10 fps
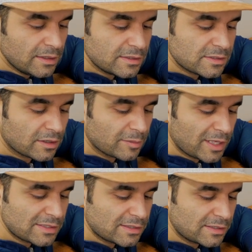It's hard
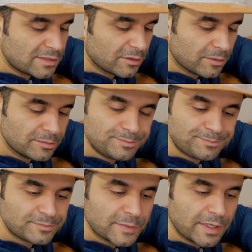plastic, so
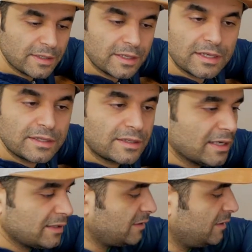yeah, and it
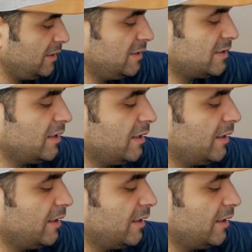got these